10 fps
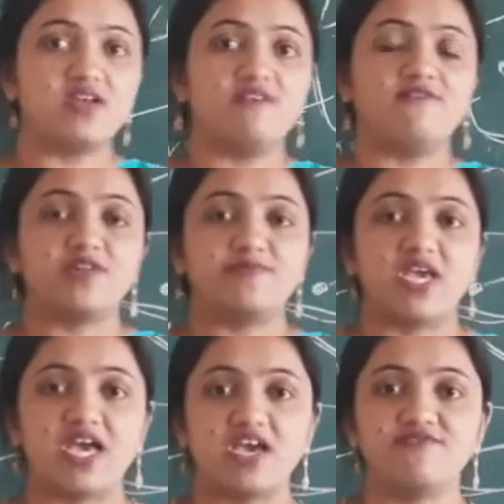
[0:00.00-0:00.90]
will be
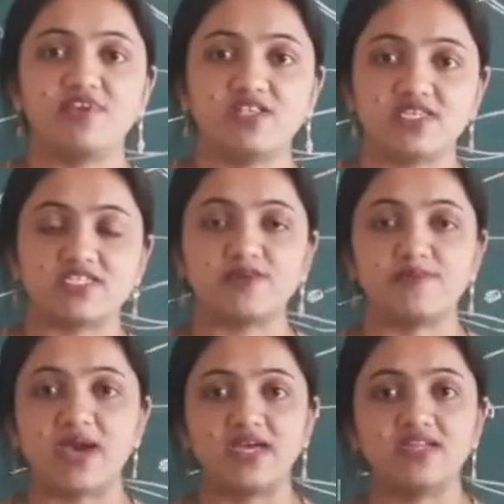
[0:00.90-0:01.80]
having such a
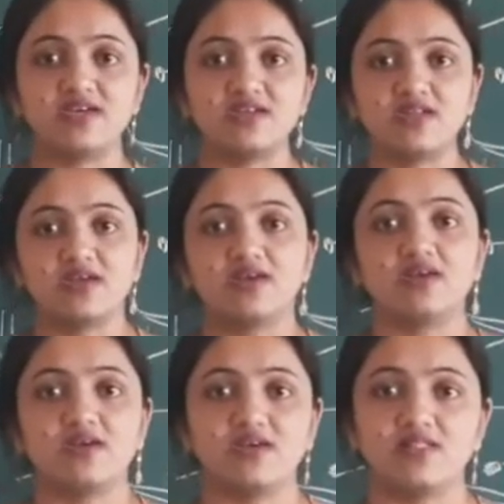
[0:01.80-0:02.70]
manner,
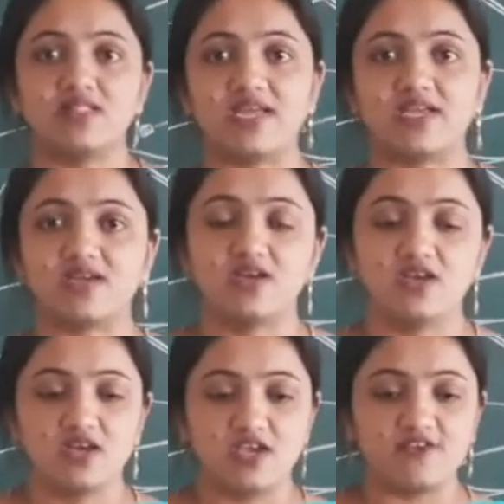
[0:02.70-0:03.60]
like
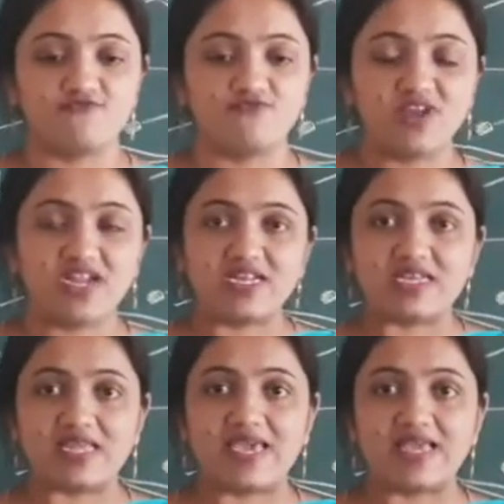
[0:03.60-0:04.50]
if we
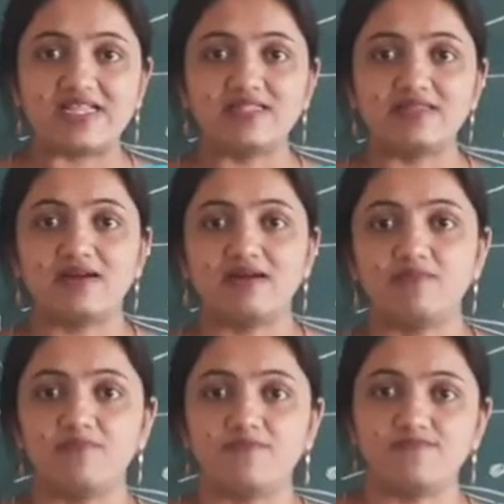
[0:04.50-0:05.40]
take the
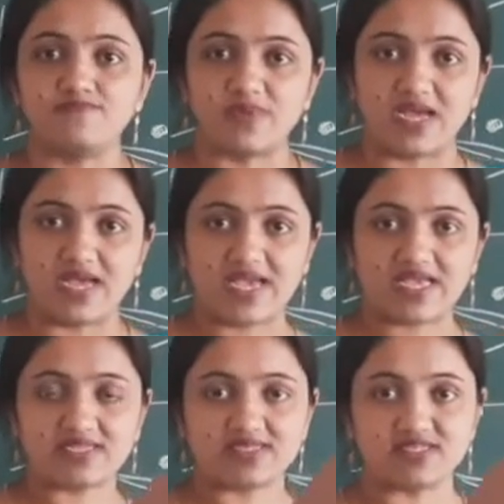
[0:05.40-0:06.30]

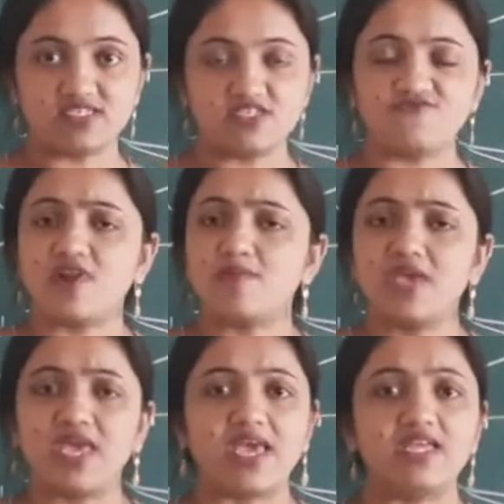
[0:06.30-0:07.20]
axis from
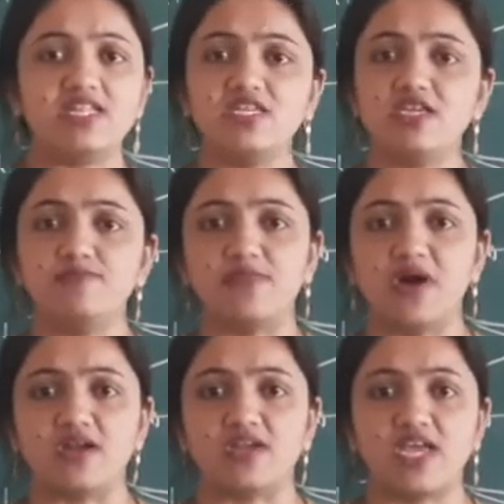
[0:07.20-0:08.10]
any
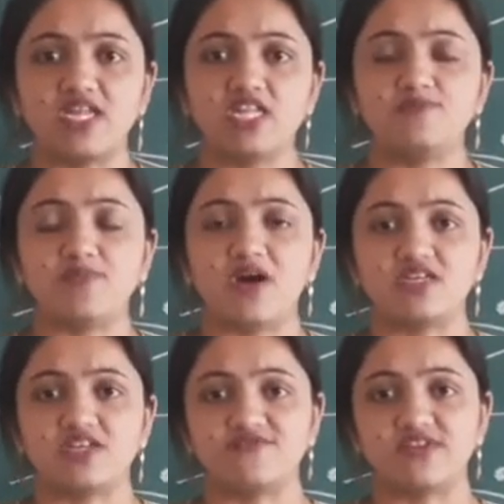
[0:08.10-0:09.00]
part
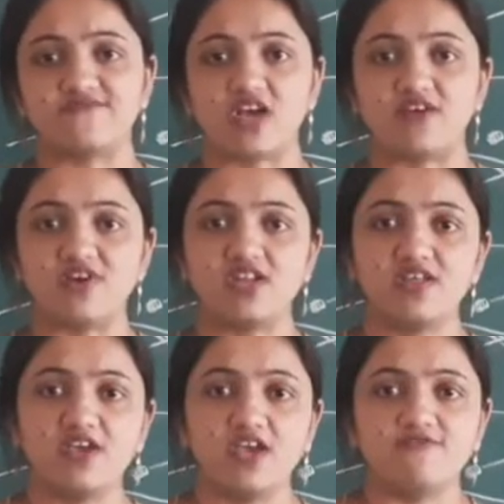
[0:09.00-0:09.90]
of the flower,
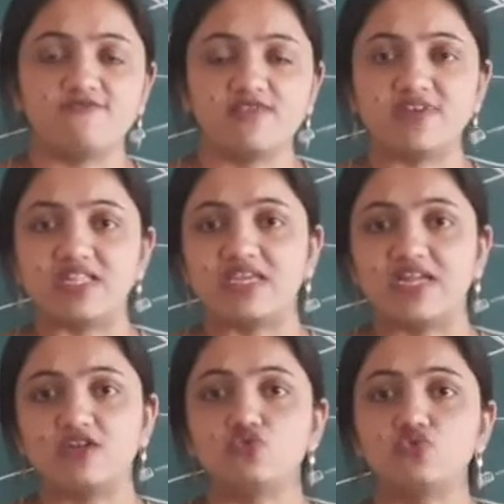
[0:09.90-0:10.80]
we will
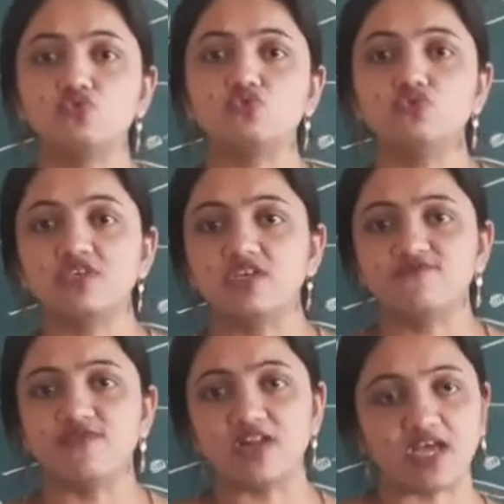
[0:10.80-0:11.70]
get two equal
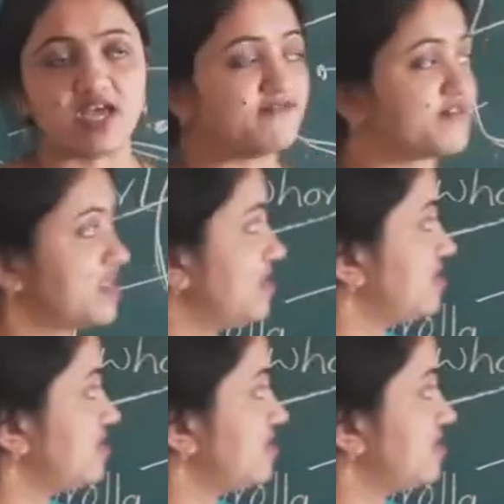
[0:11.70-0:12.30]
halves. So